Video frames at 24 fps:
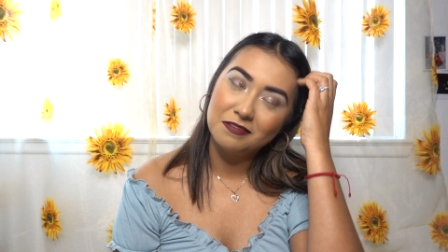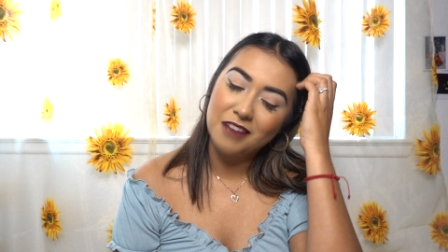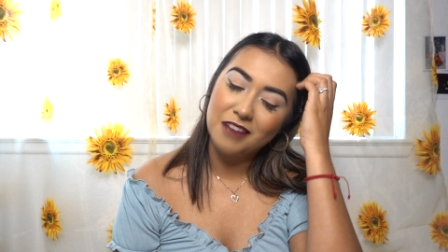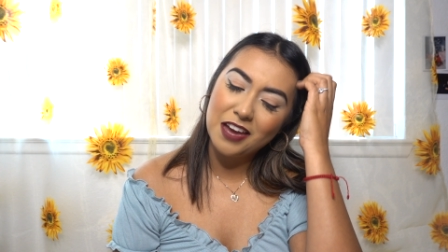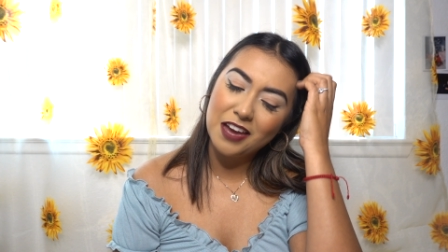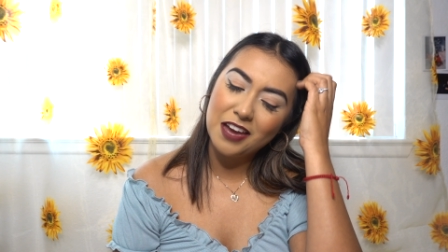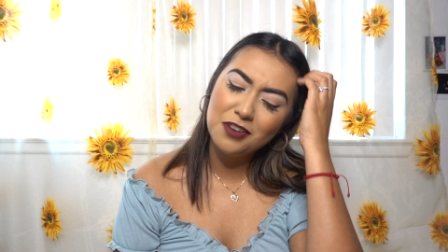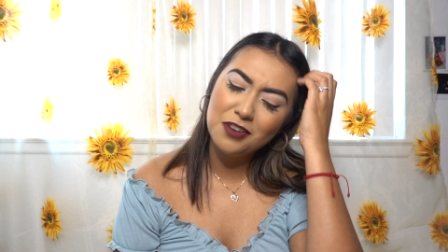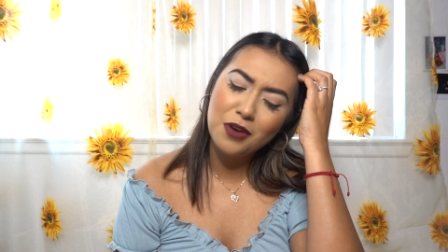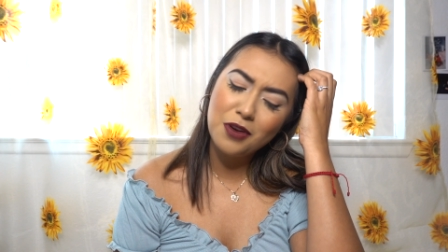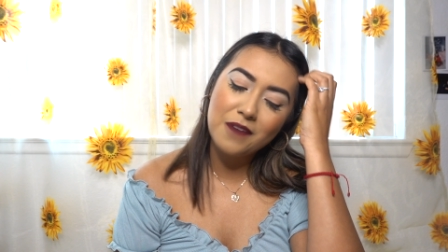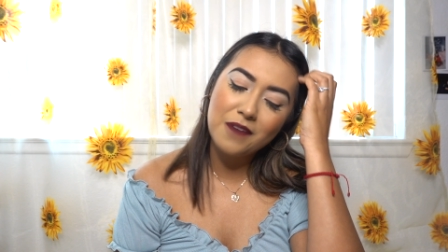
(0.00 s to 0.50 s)
I
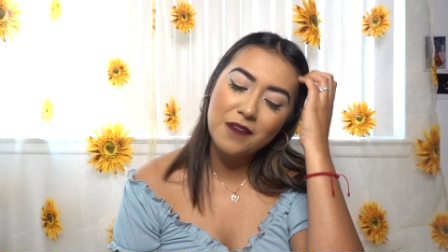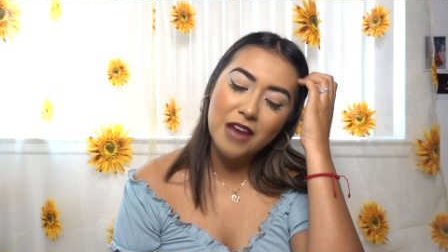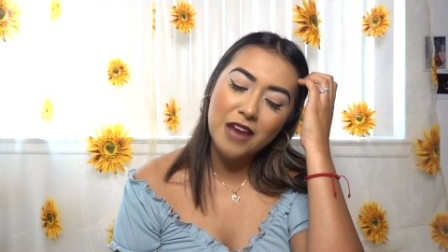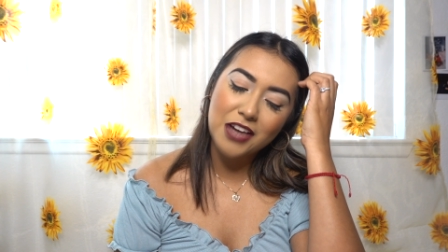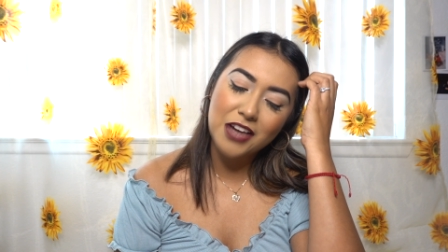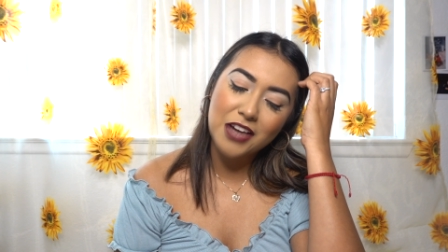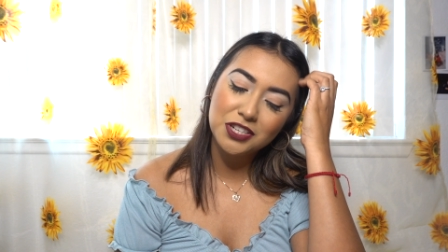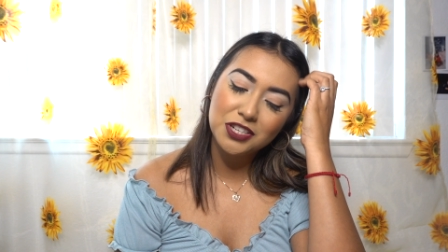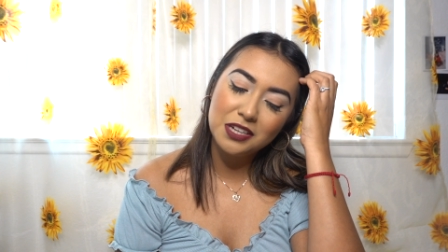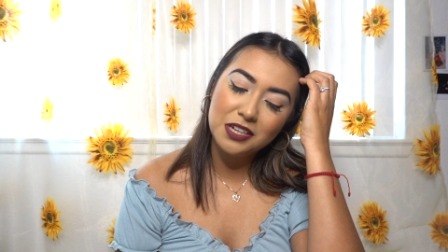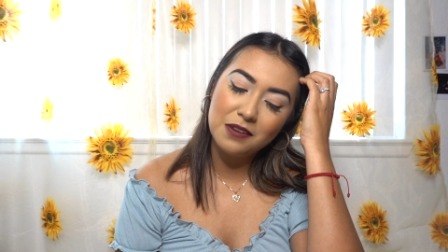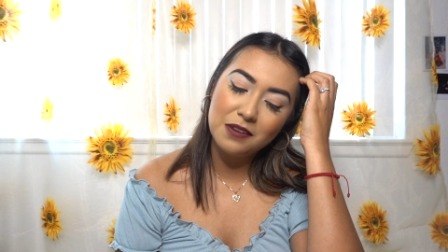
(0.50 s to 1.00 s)
don't know, I've
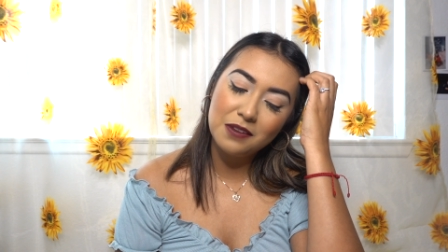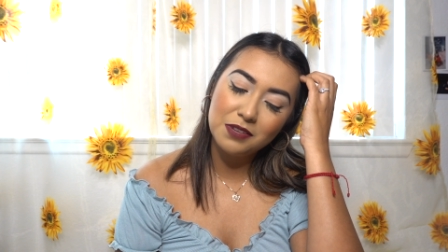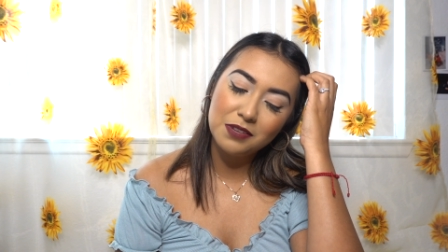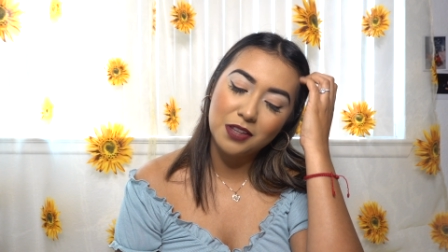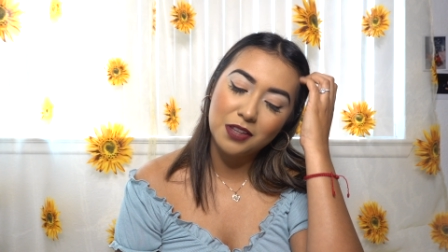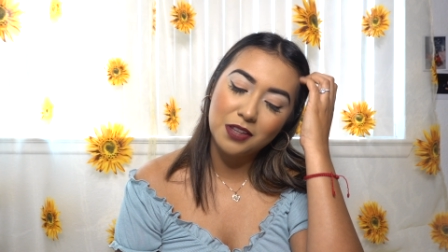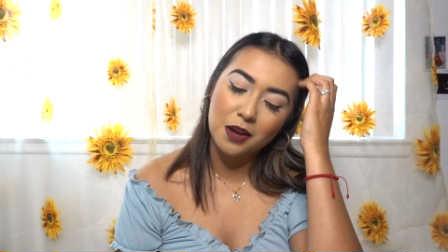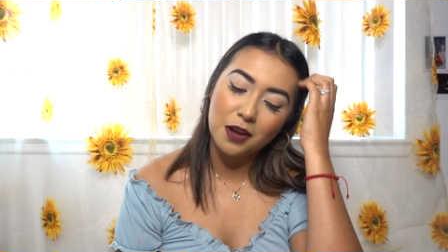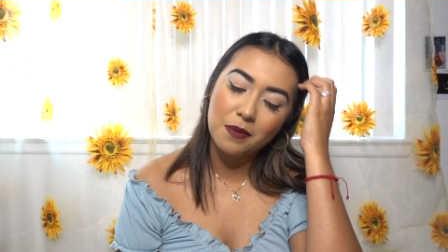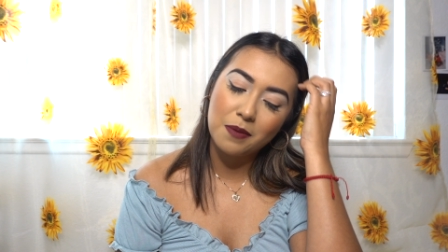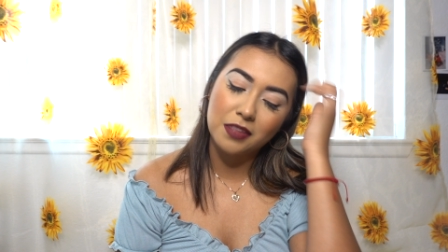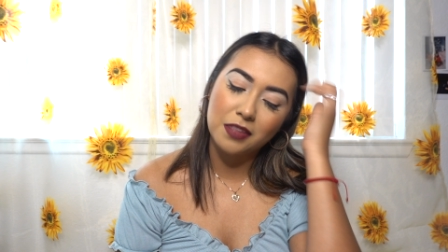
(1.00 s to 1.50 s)
actually never
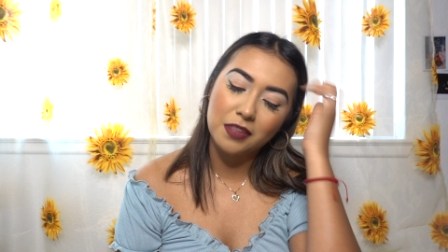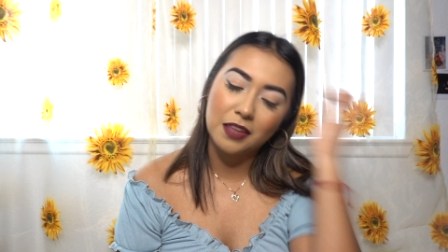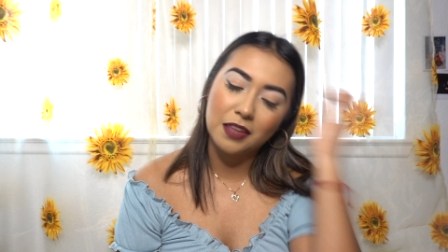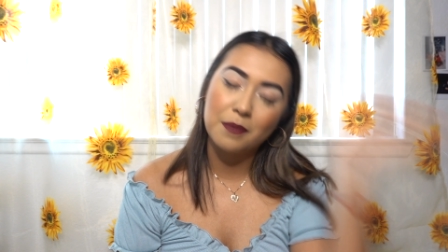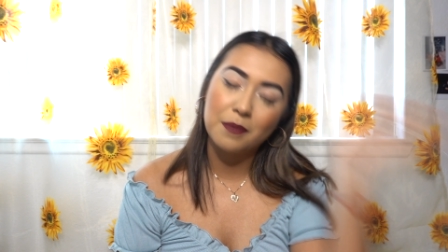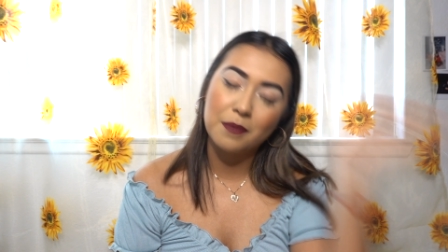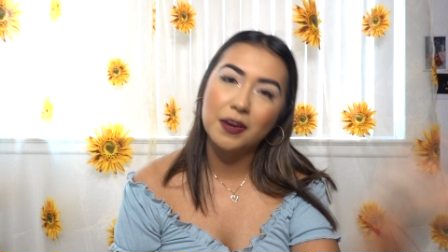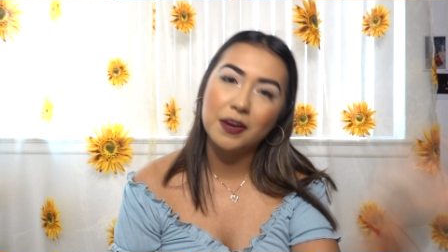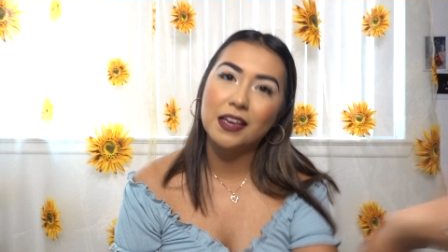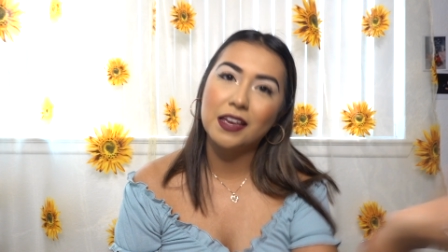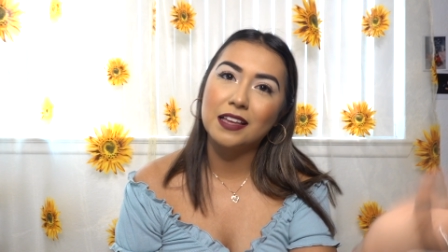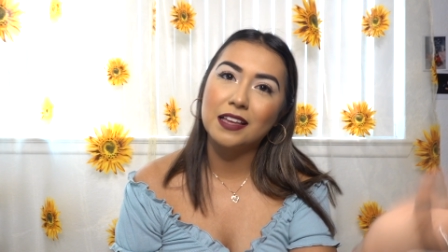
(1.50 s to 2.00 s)
thought about that,
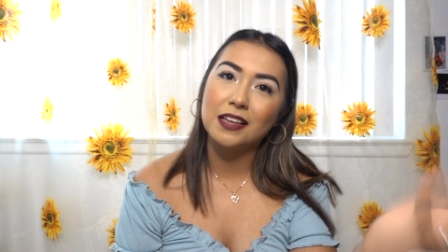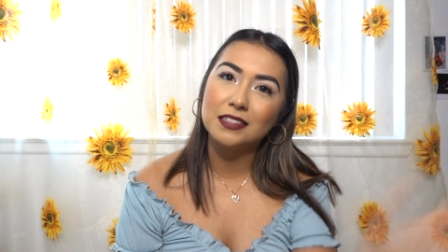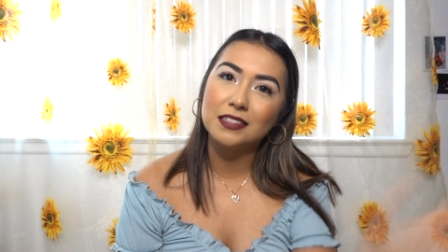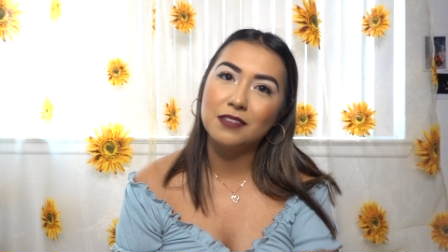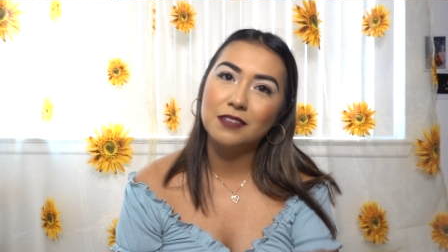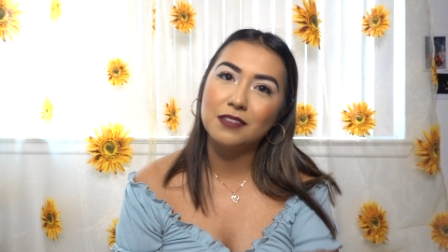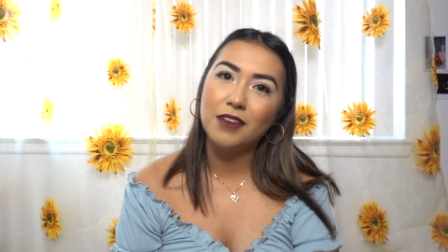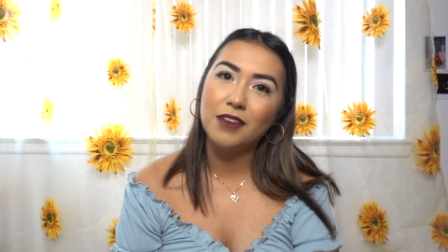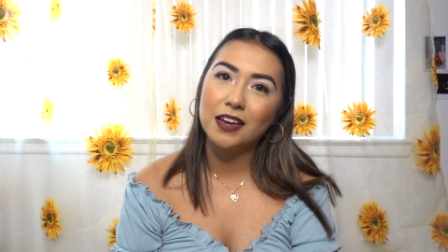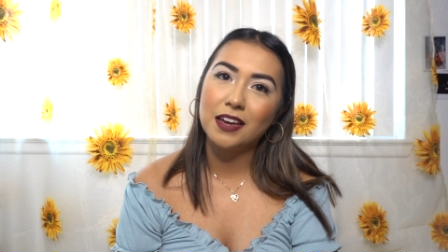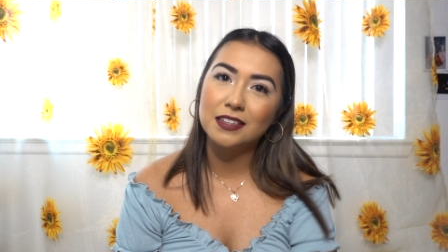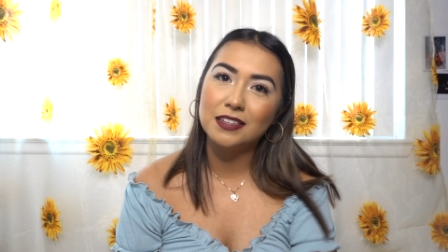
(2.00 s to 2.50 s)
but I guess
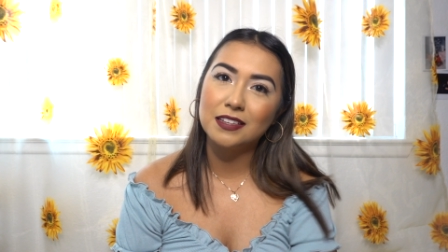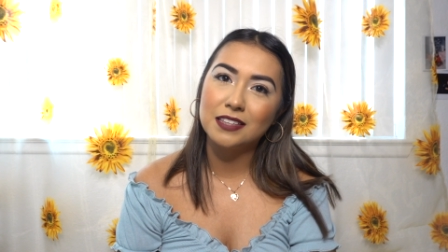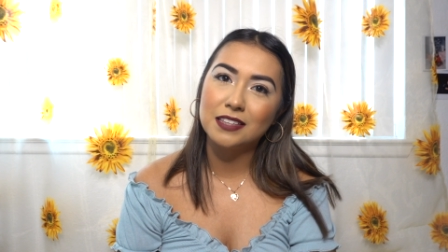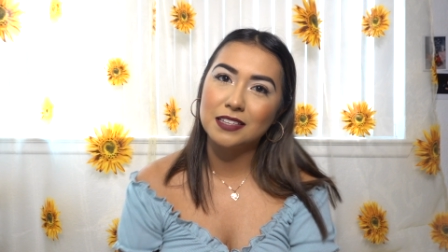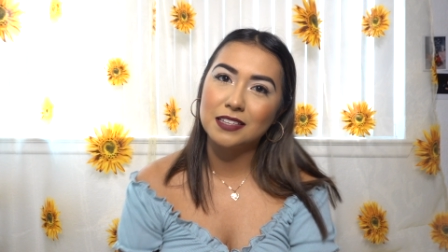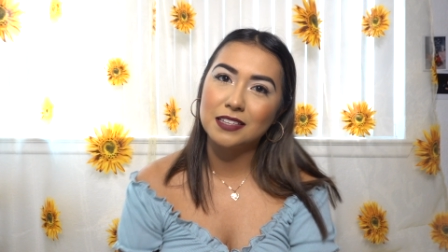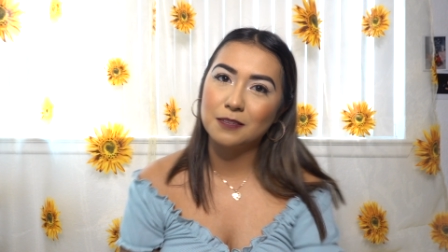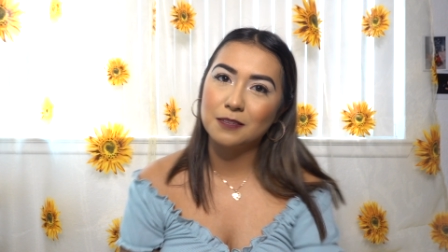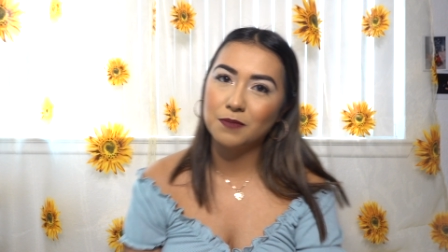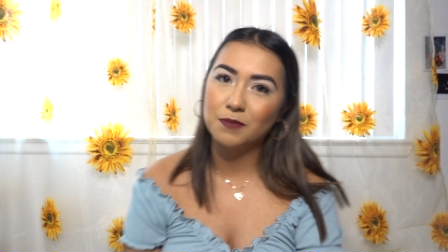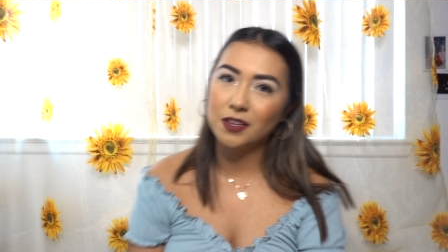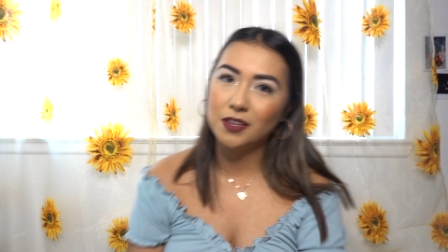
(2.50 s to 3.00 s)
if I had to say
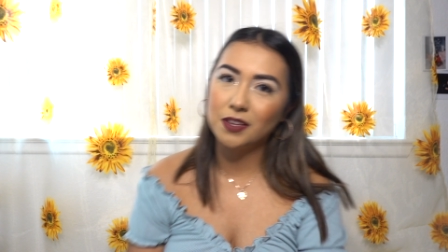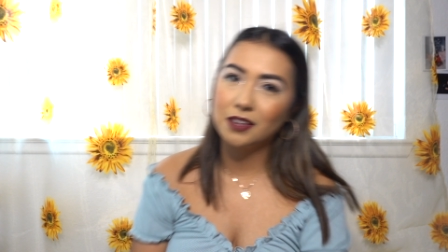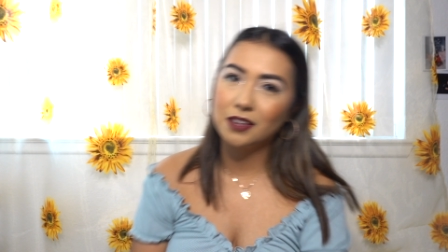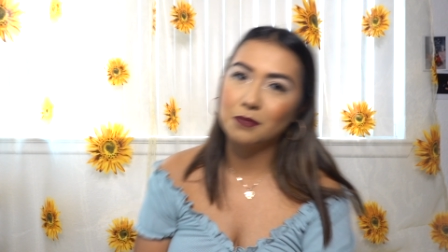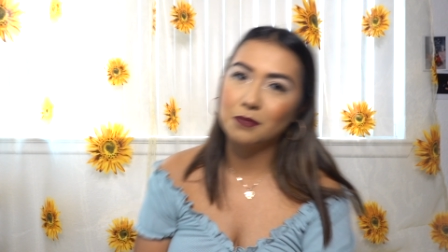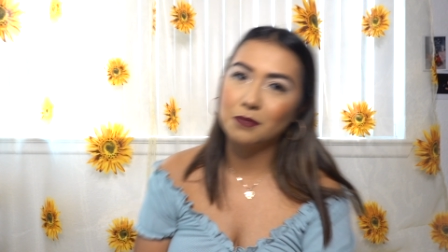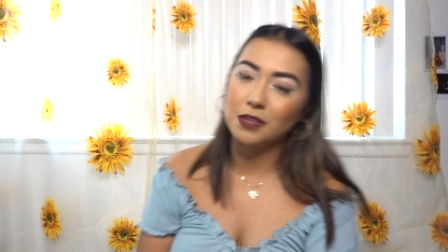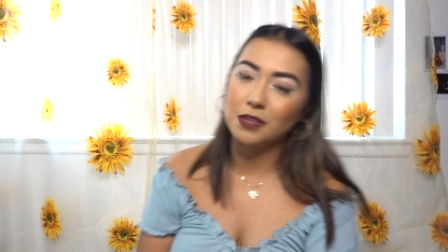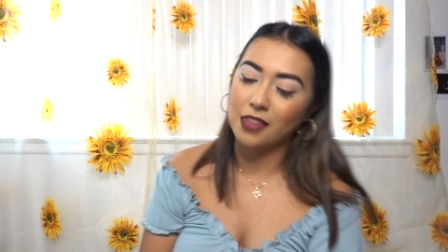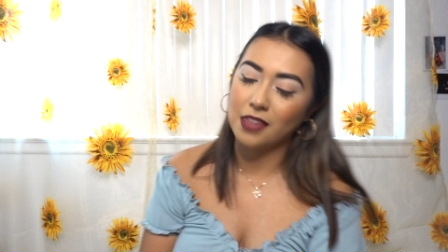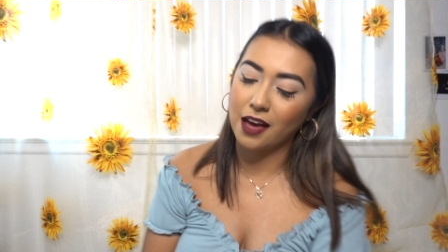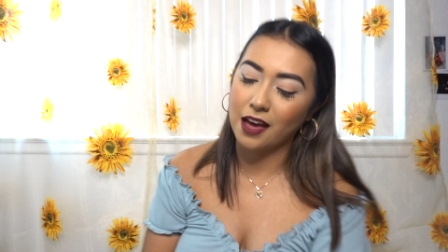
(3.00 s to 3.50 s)
something, it'd
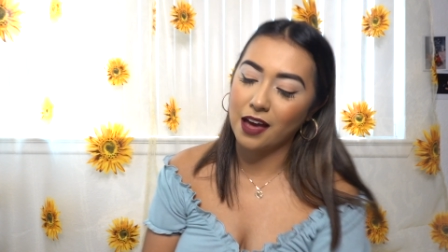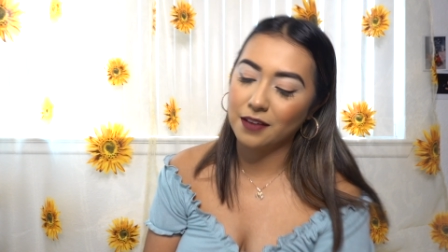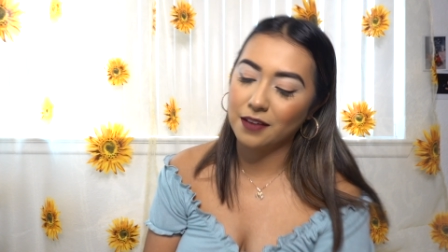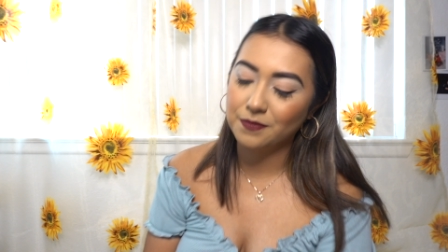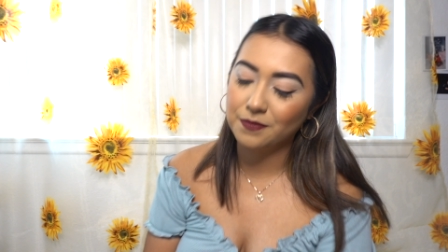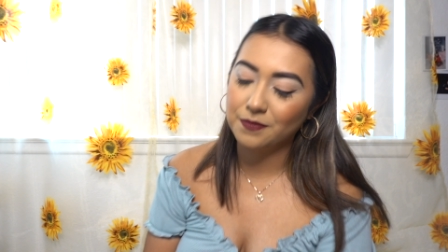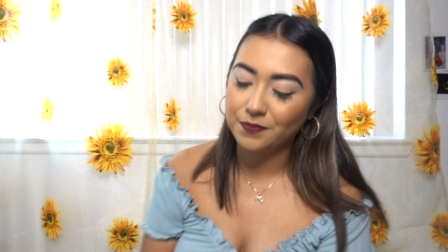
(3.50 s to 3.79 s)
be that.